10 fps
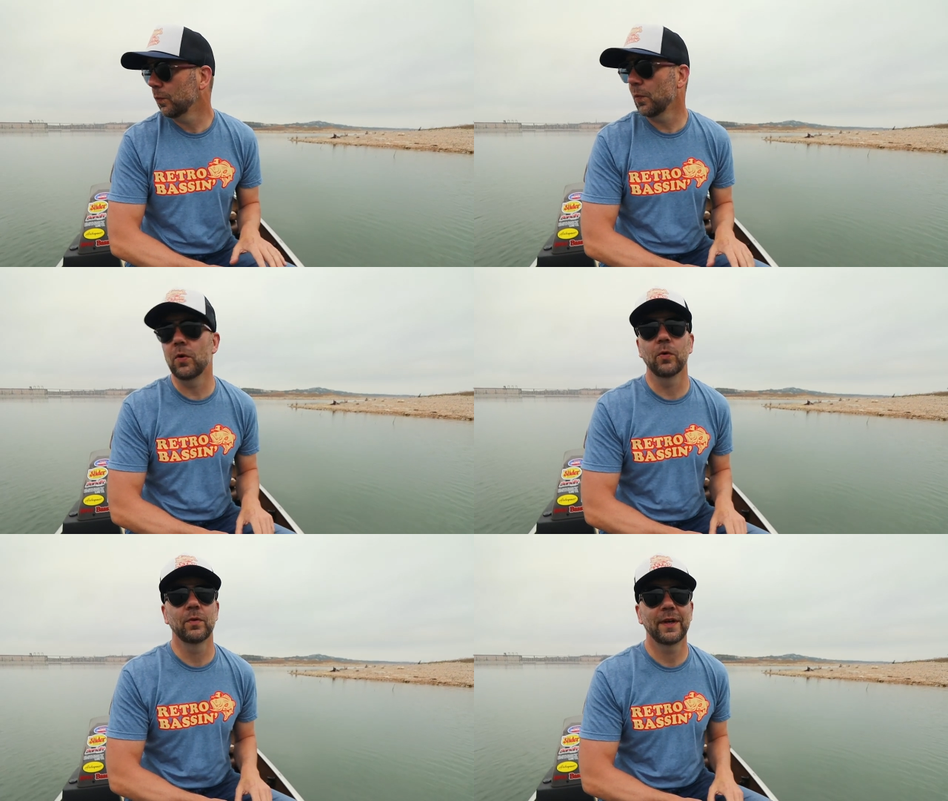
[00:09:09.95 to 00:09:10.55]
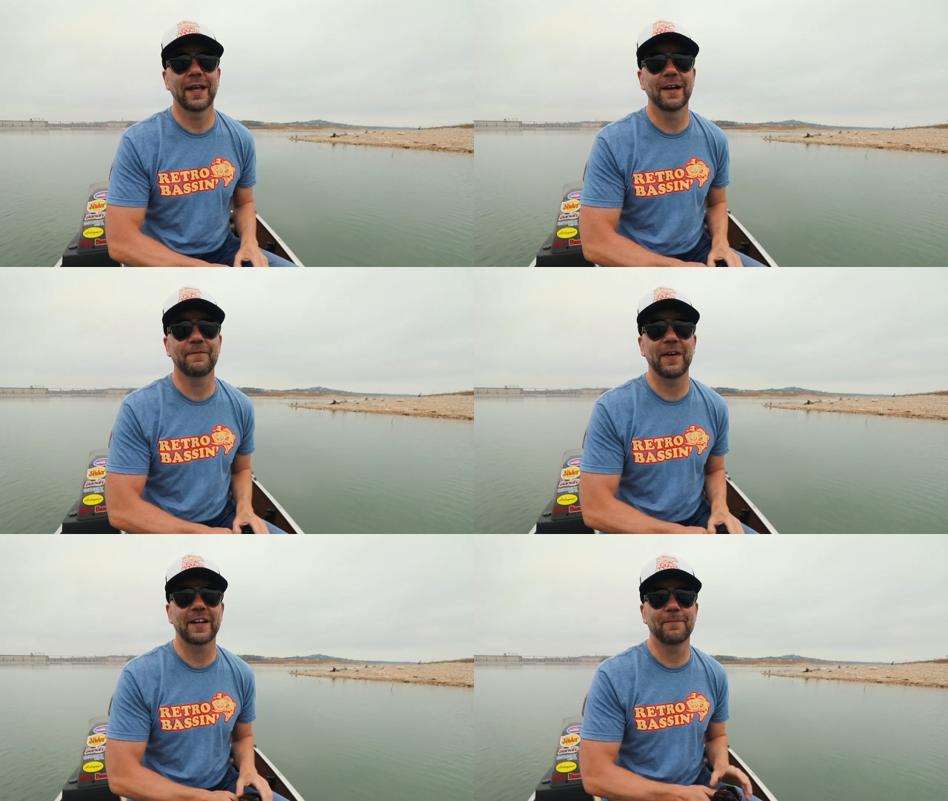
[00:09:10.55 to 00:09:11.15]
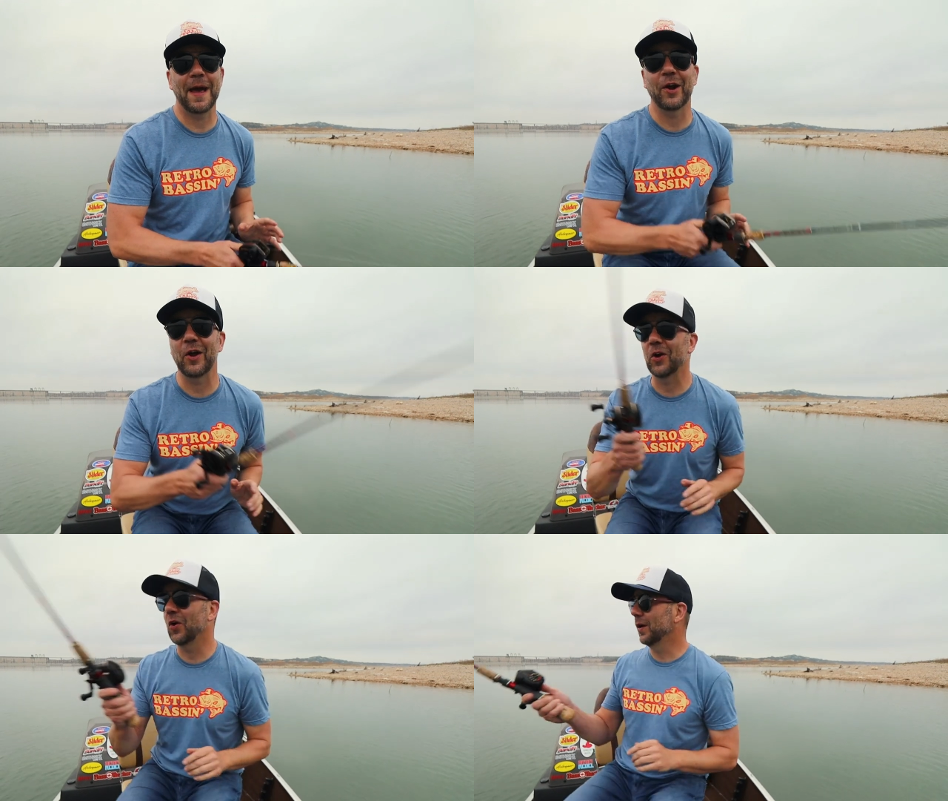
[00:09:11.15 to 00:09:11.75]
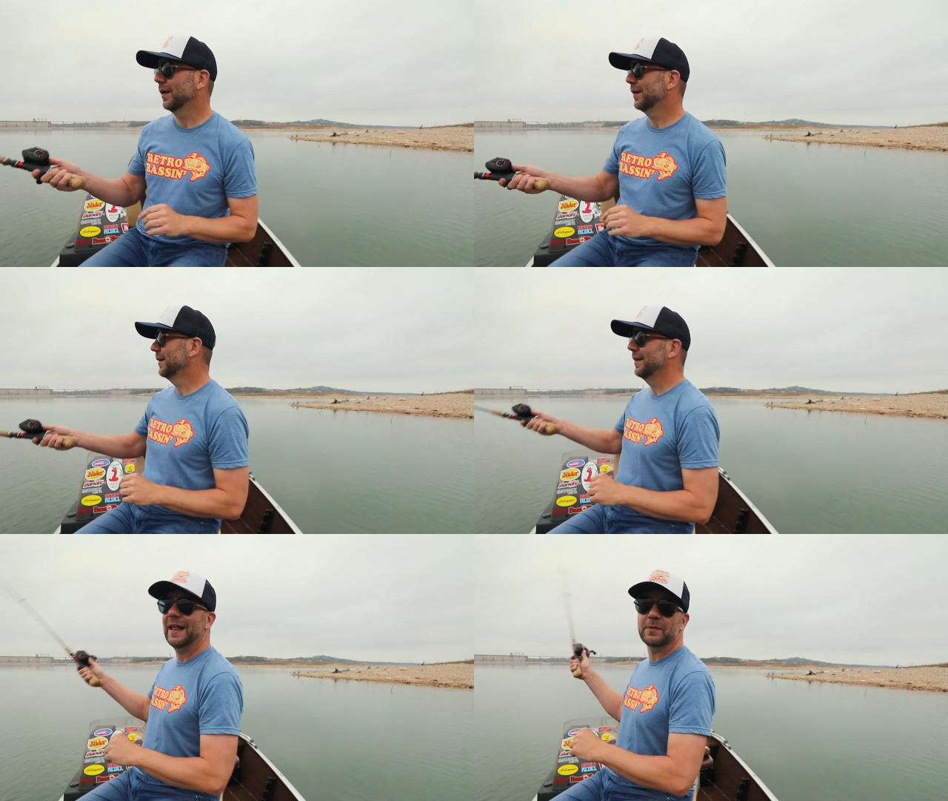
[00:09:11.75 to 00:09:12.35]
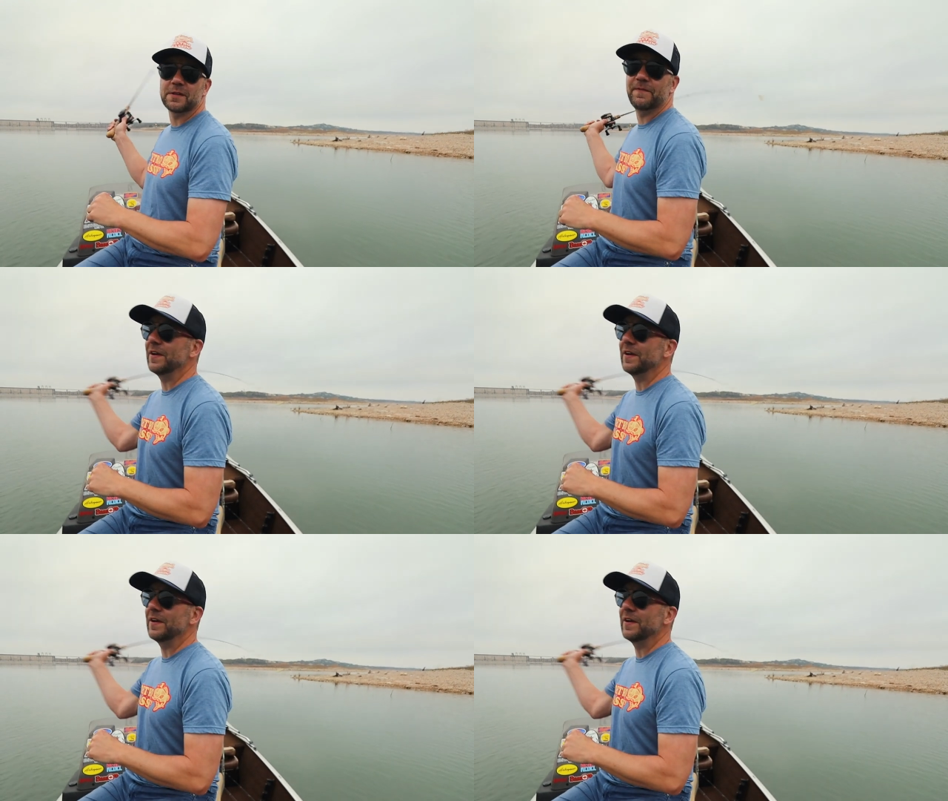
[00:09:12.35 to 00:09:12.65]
whoa, in an effective manner at all. That was a